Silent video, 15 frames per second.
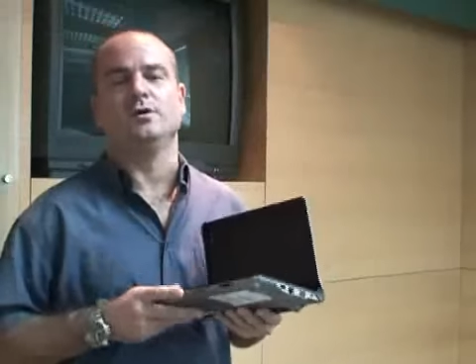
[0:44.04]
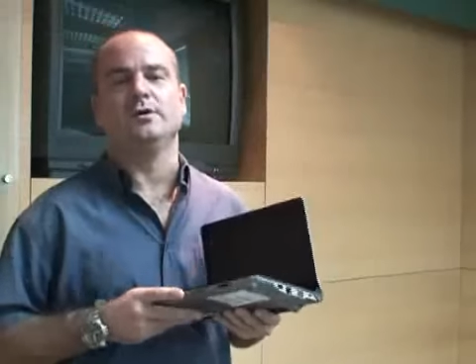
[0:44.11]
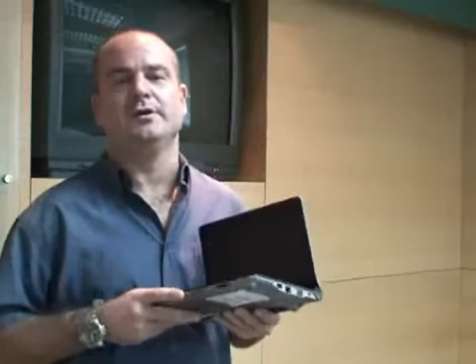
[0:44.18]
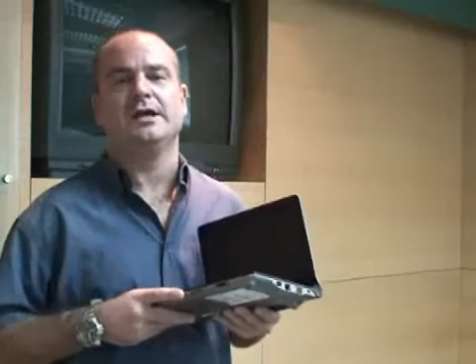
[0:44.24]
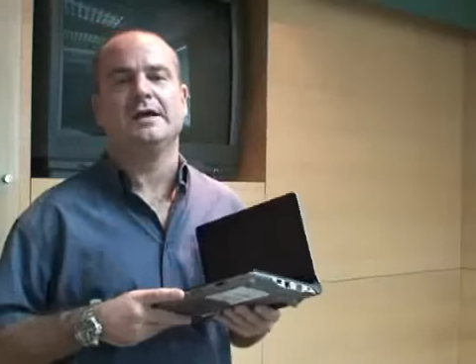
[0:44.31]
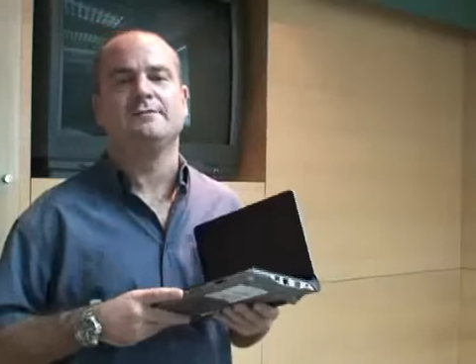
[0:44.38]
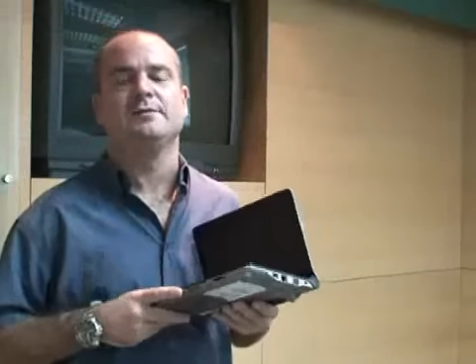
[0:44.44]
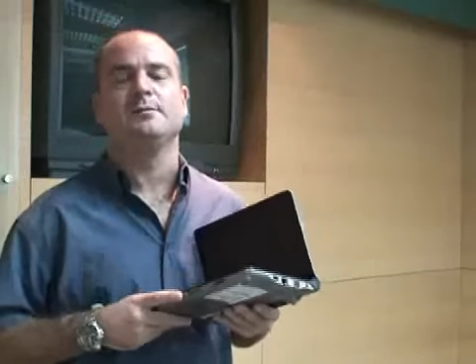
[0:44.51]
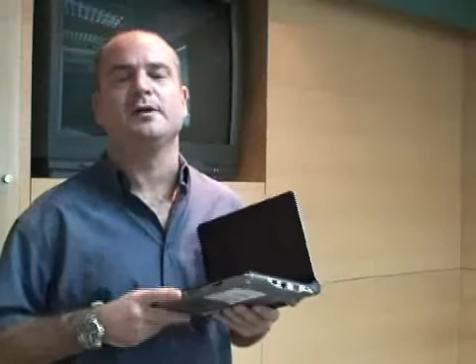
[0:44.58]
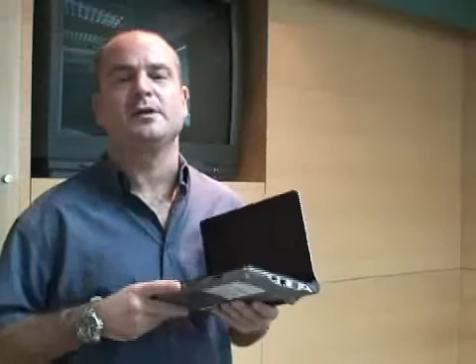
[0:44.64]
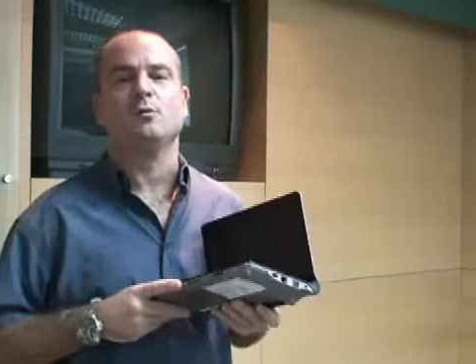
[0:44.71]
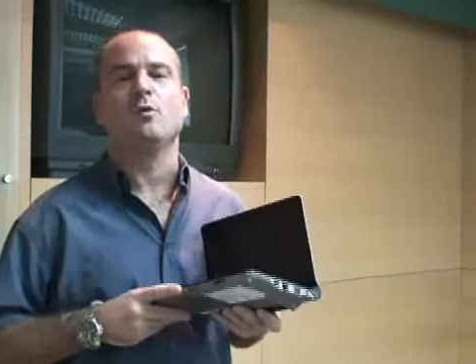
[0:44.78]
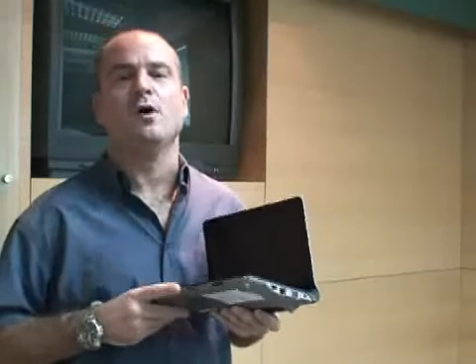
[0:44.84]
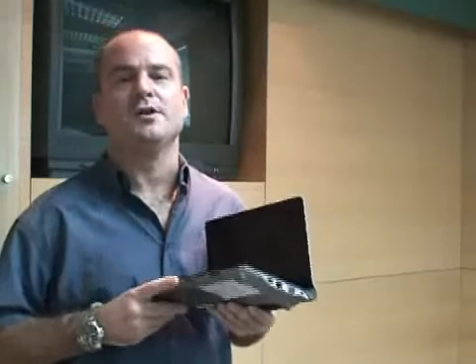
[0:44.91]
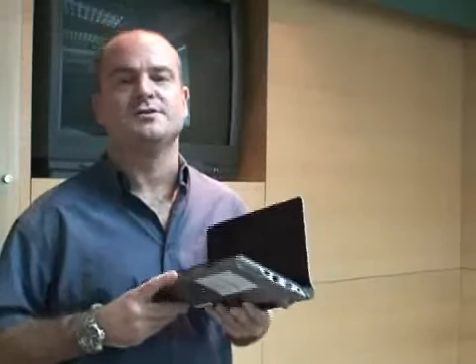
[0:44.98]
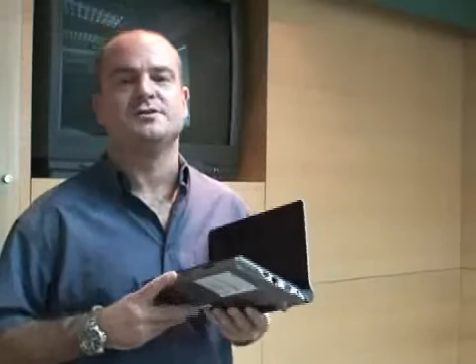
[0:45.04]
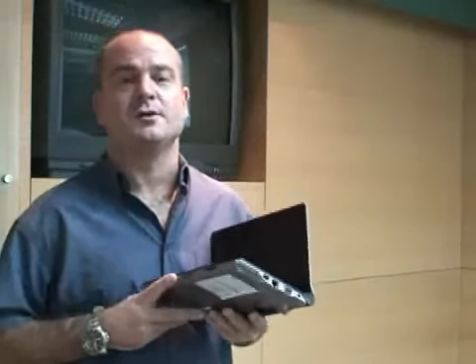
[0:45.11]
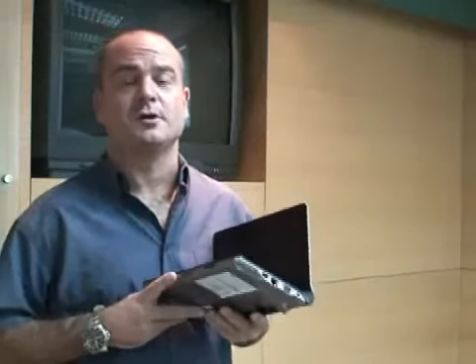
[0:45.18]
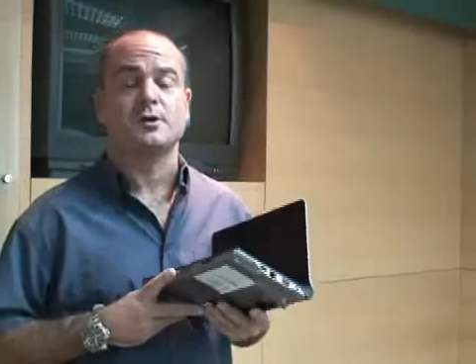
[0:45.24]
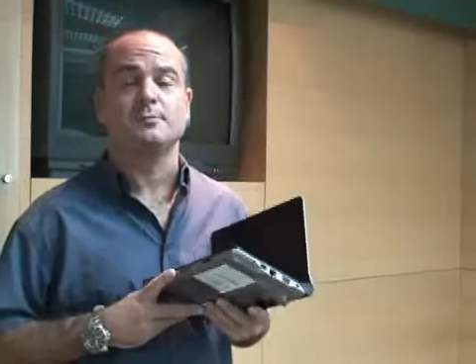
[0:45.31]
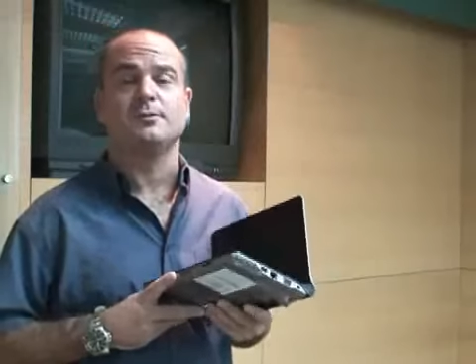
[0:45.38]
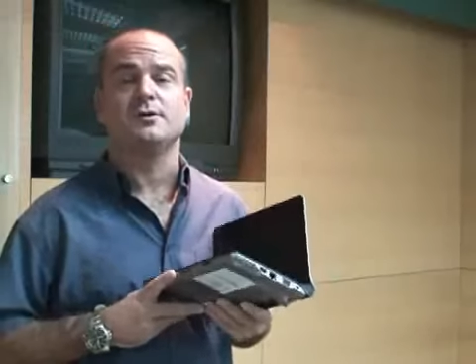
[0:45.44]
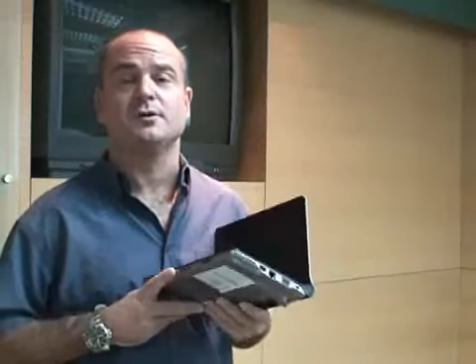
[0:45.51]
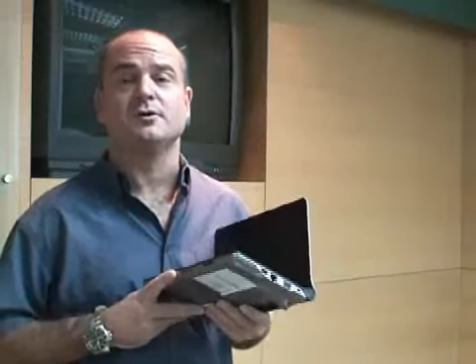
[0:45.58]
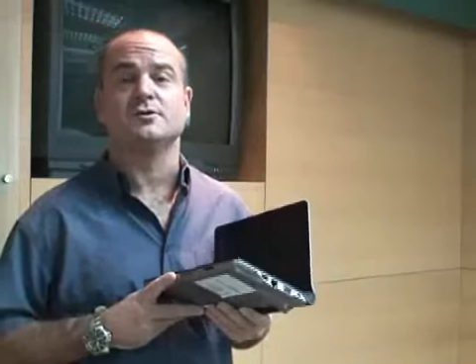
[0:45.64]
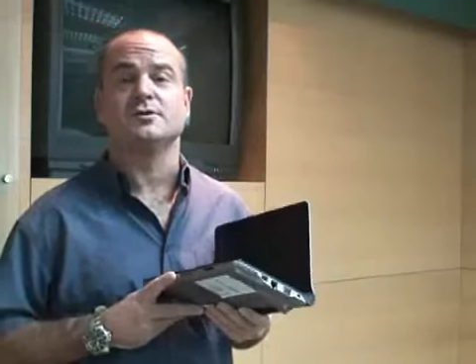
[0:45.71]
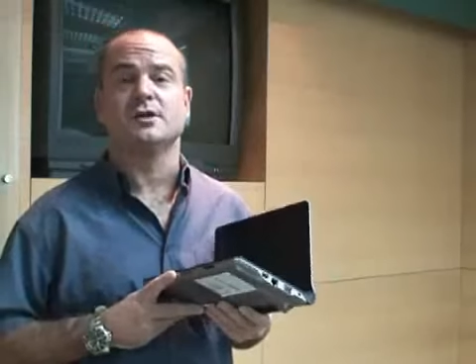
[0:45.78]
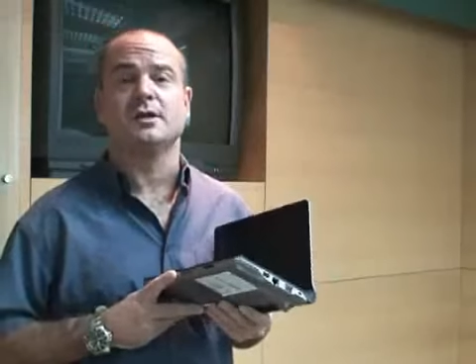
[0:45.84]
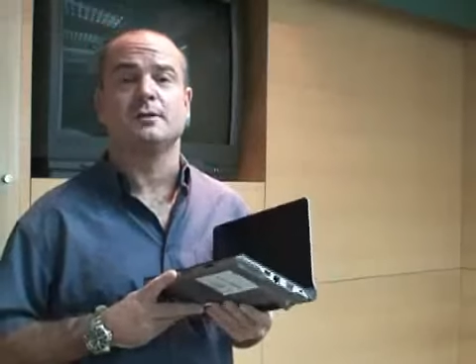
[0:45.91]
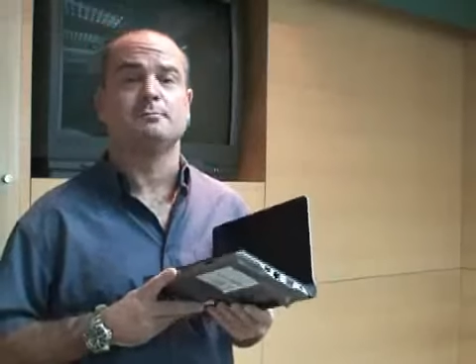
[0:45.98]
world, everybody wants their
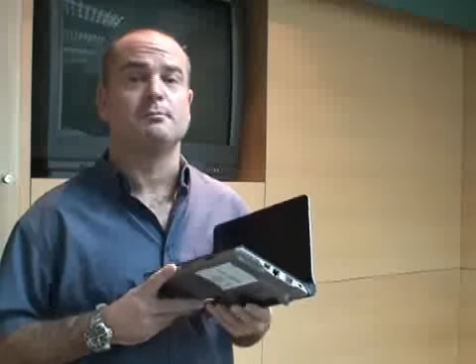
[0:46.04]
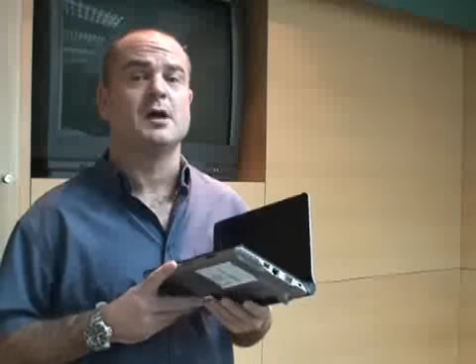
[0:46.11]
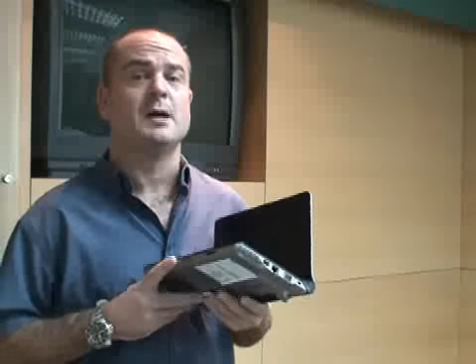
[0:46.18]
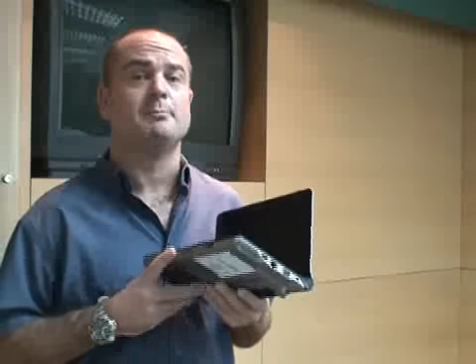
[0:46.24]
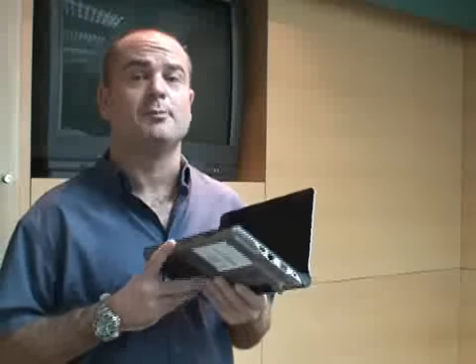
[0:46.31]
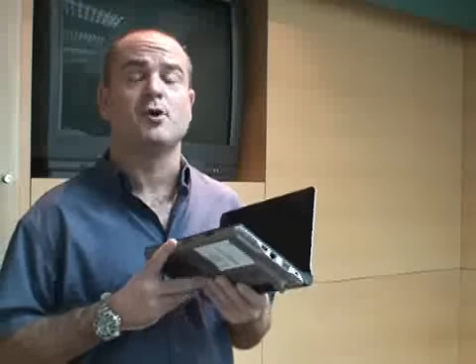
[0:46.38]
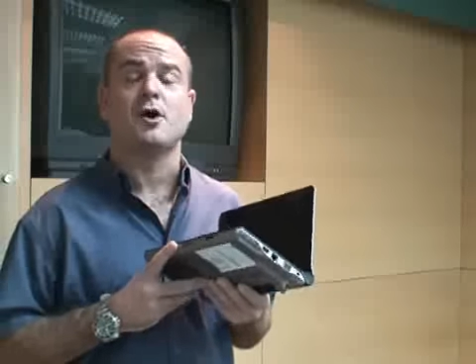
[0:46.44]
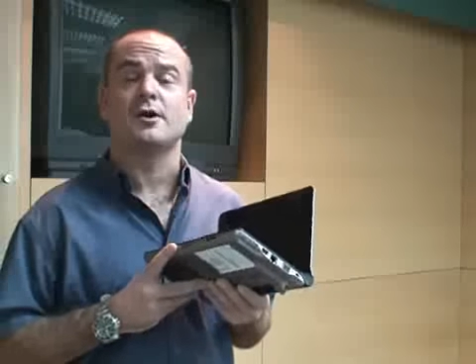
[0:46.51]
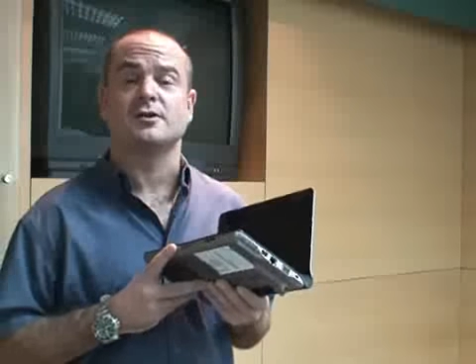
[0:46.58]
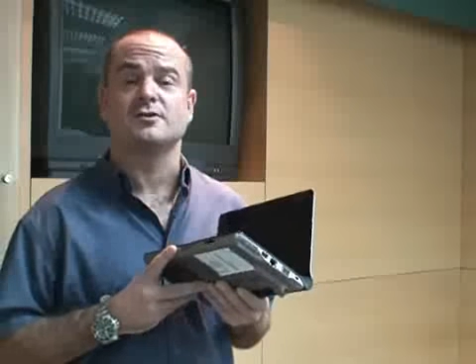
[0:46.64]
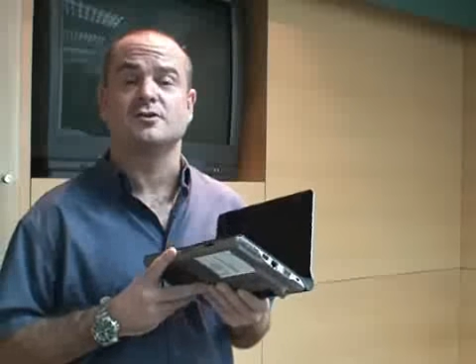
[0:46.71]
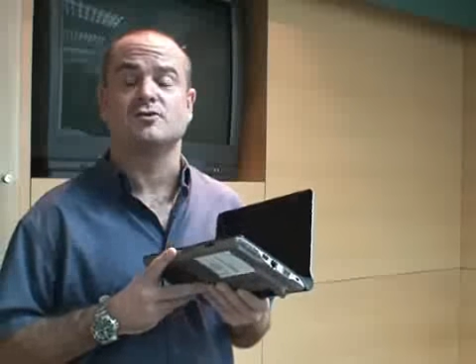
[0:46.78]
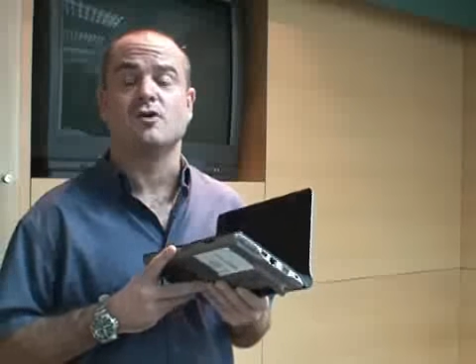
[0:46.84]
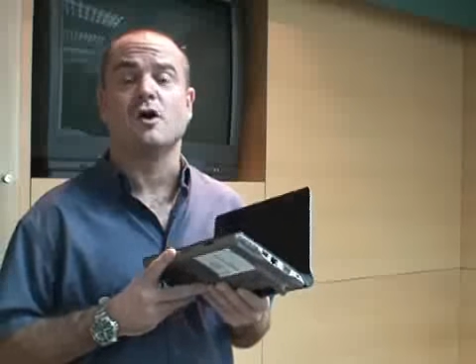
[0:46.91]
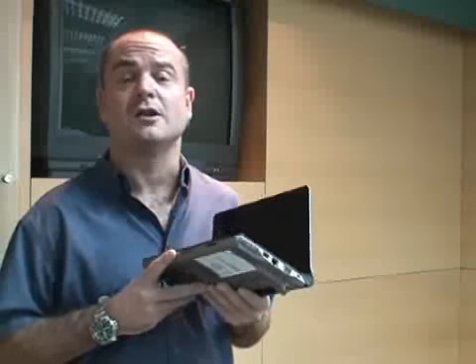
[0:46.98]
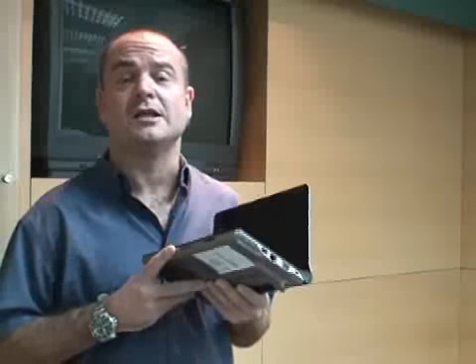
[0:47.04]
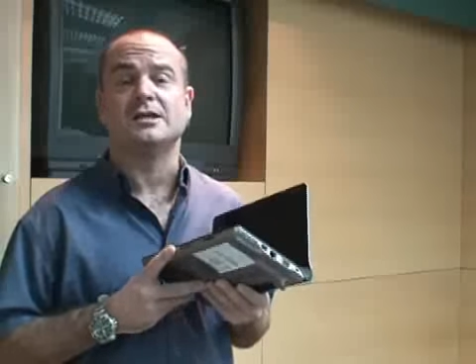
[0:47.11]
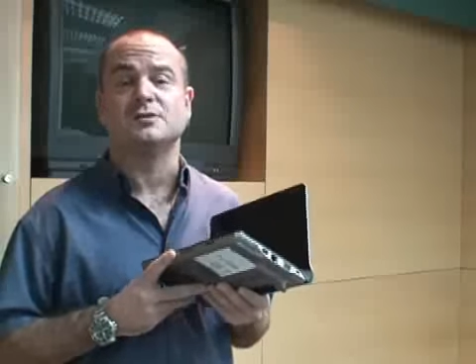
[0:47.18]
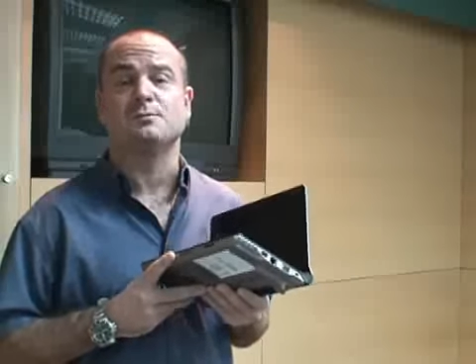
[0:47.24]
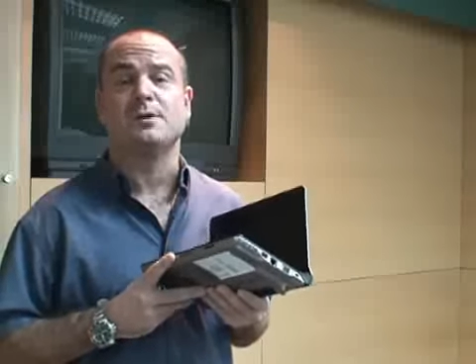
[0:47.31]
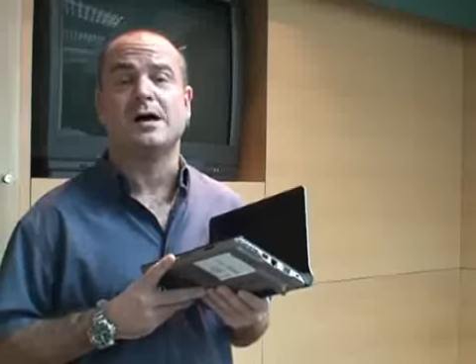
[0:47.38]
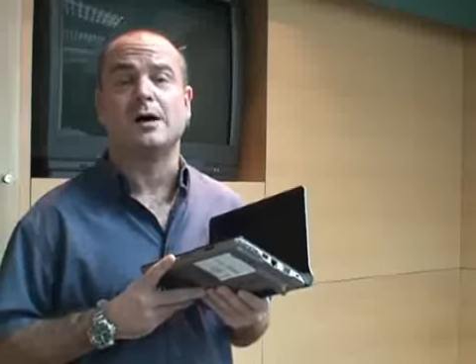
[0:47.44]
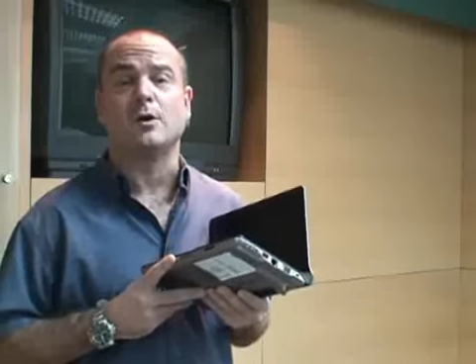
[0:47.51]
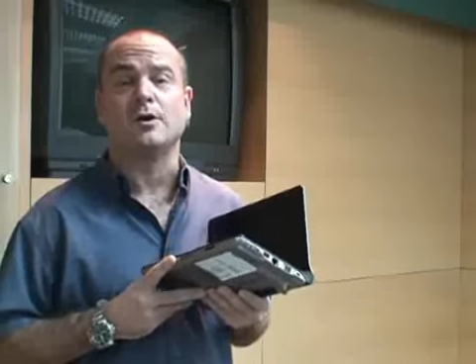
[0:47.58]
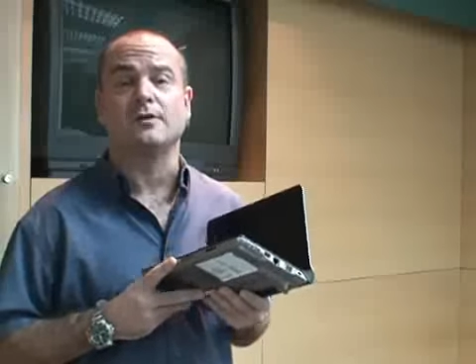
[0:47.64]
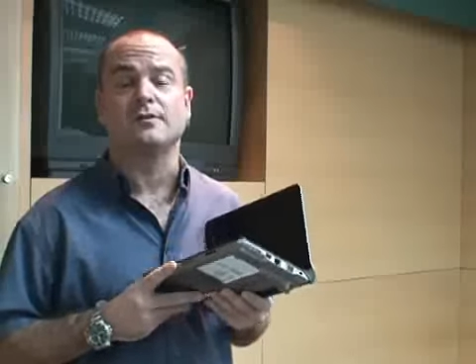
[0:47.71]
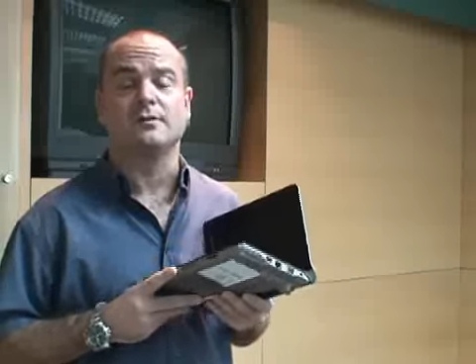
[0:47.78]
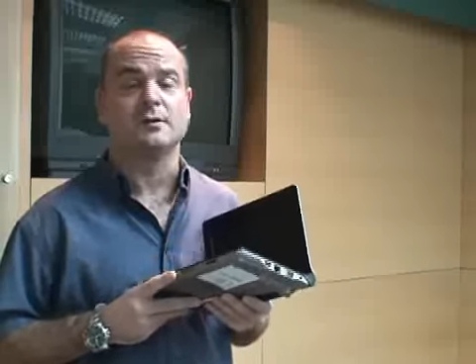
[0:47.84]
computers and products to draw less power.